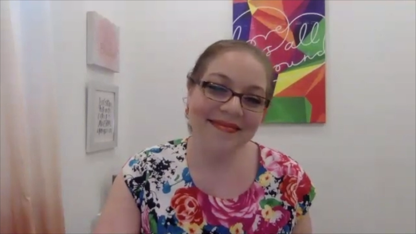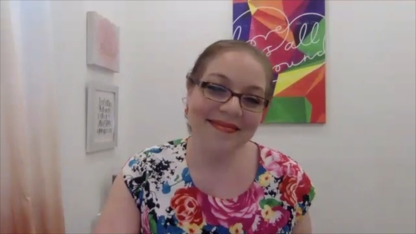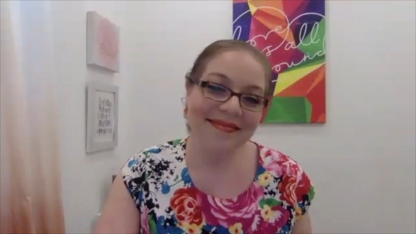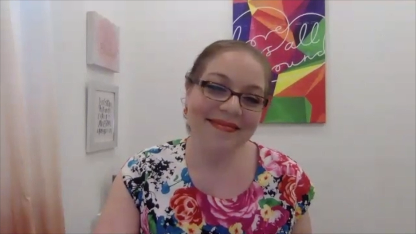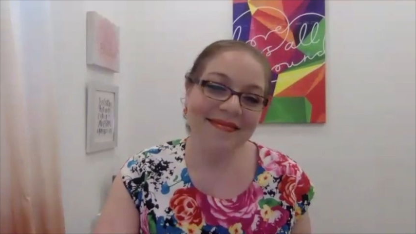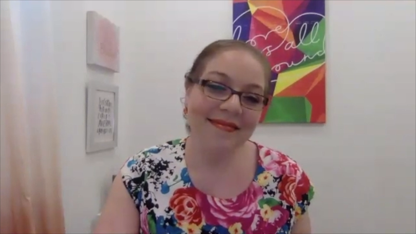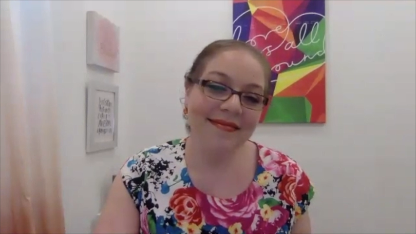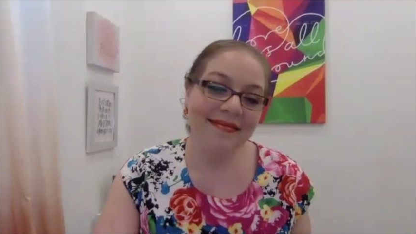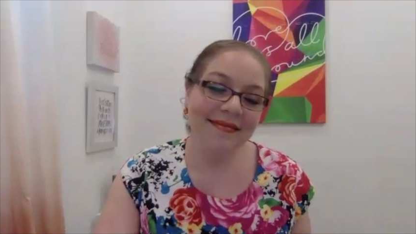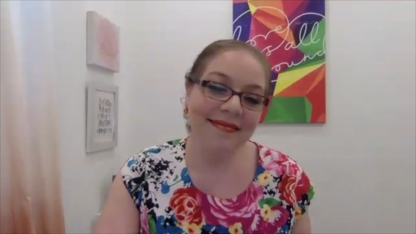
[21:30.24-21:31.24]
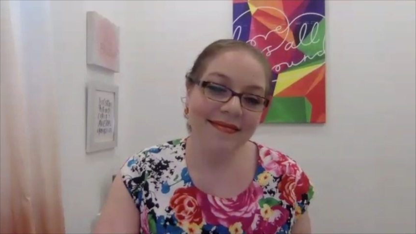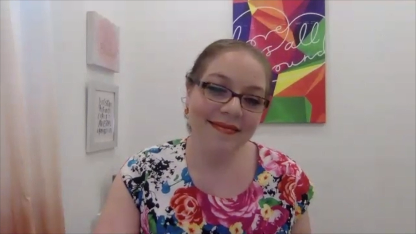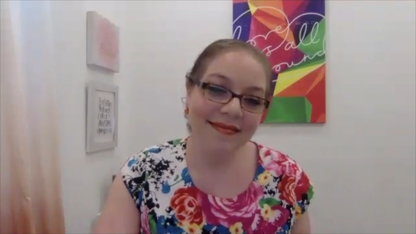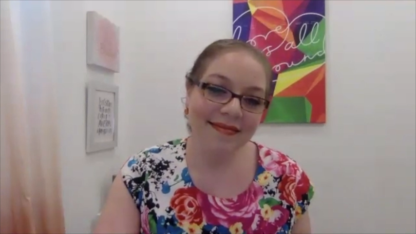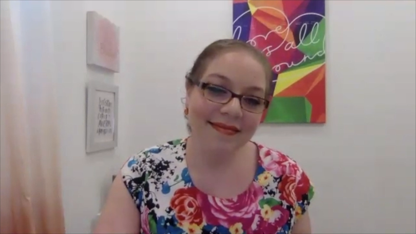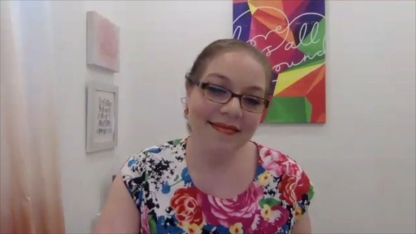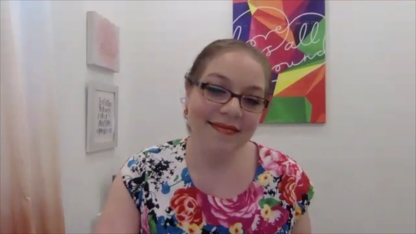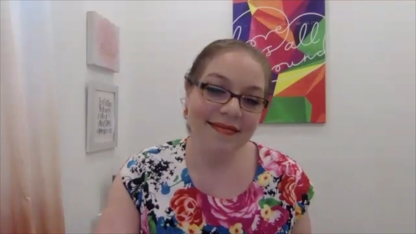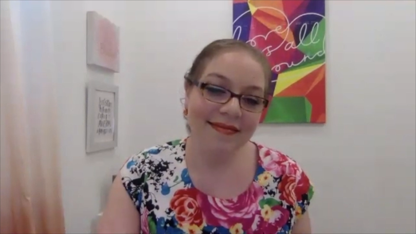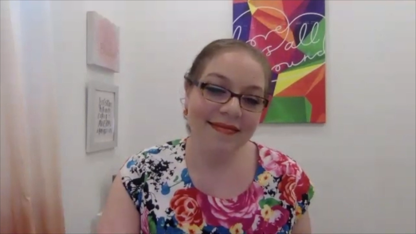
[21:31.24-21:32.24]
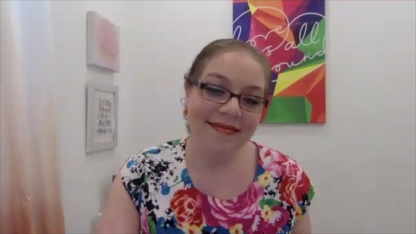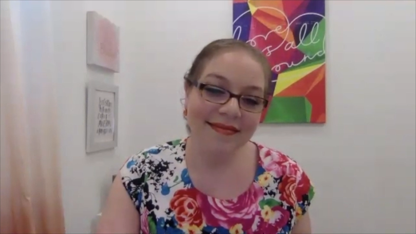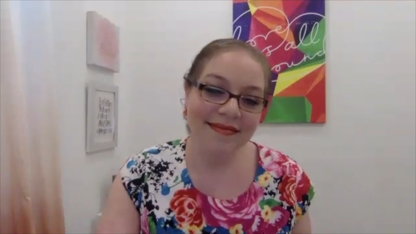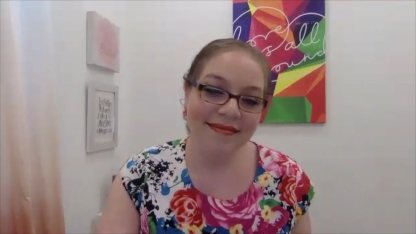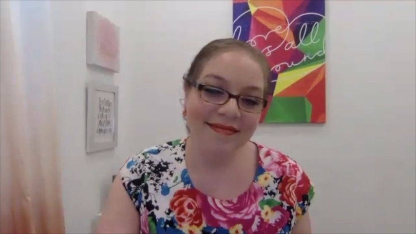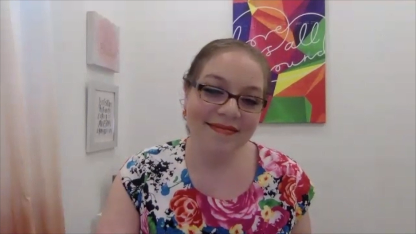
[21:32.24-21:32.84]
No one is speaking in this clip.